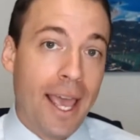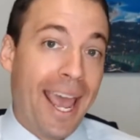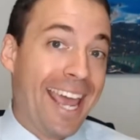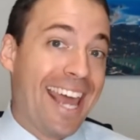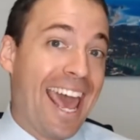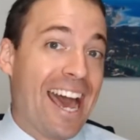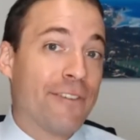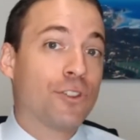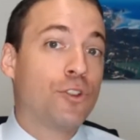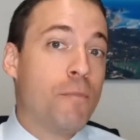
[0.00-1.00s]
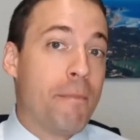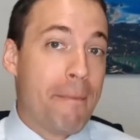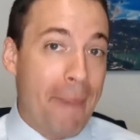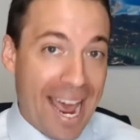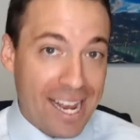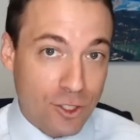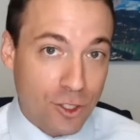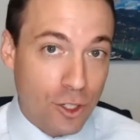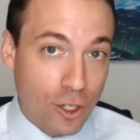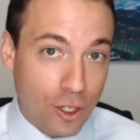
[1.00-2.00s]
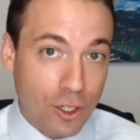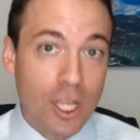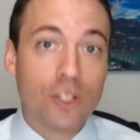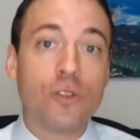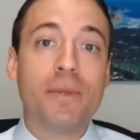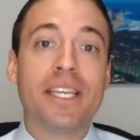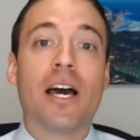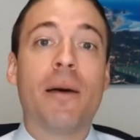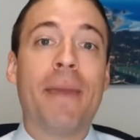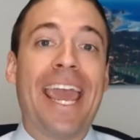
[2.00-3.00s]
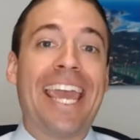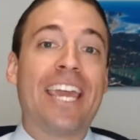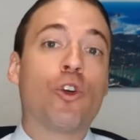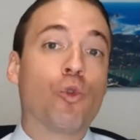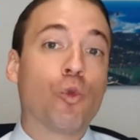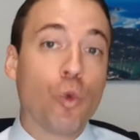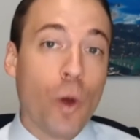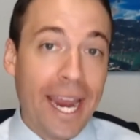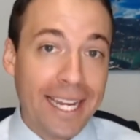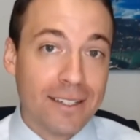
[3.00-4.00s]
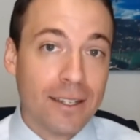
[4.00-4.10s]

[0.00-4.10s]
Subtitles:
and have to master to become a great